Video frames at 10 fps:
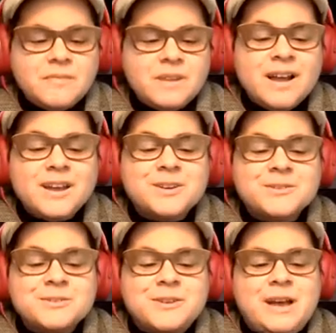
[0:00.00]
I
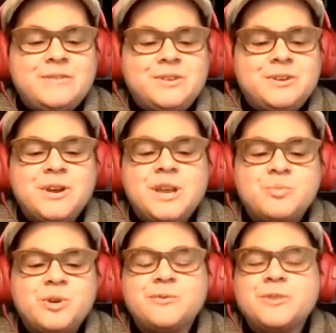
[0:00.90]
also have the great
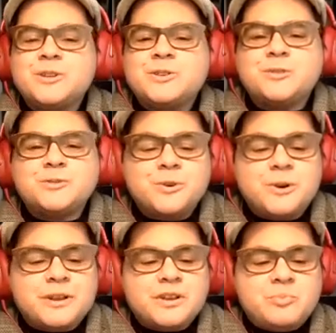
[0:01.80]
privilege and
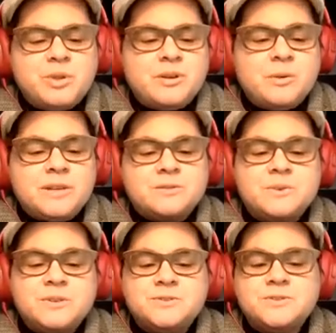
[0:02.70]
joy of being
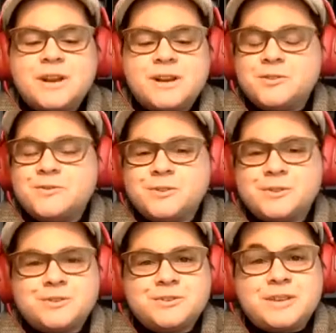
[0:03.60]
Westwood's Director of
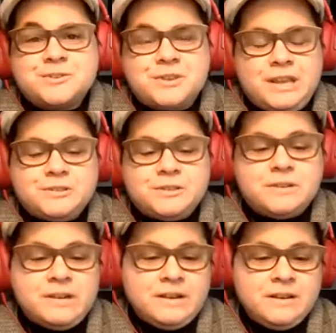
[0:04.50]
Religious Education.
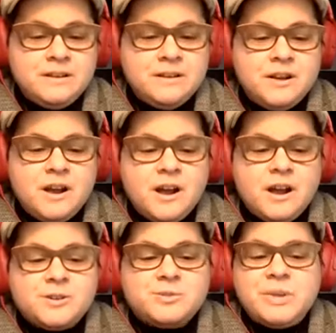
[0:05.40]

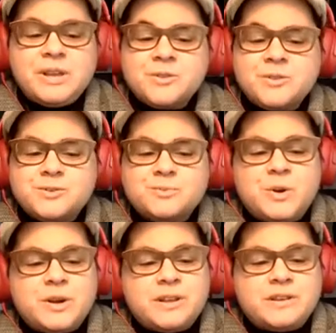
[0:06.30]
Our speaker this
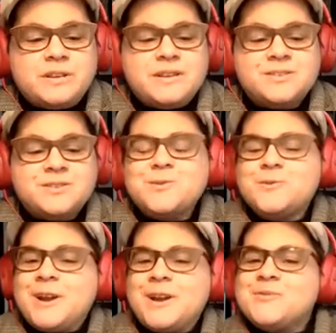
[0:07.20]
morning is a new
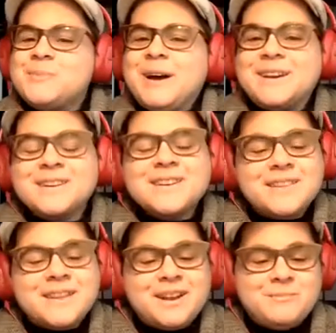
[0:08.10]
friend of mine
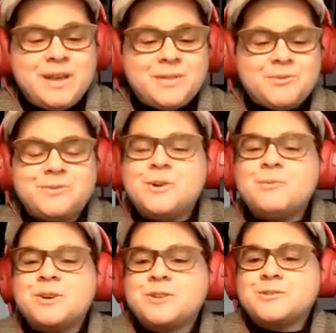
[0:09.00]
that I met through a
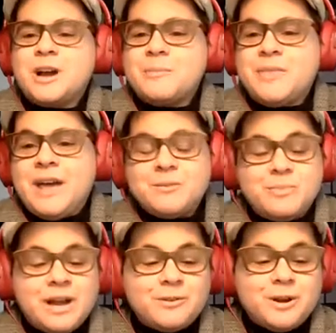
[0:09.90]
workshop that
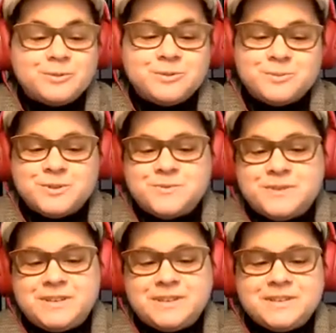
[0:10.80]
Pyros was
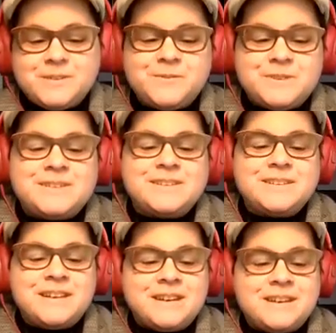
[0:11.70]

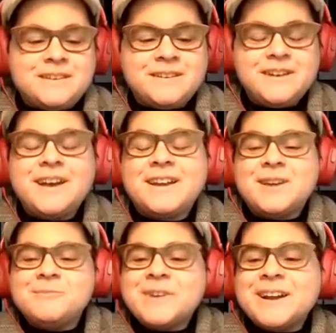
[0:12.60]
facilitating, and
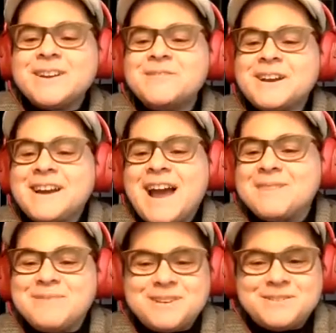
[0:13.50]
I'm very, very
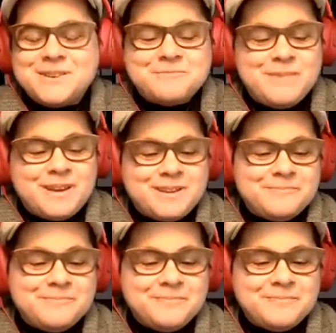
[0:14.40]
happy to have met him.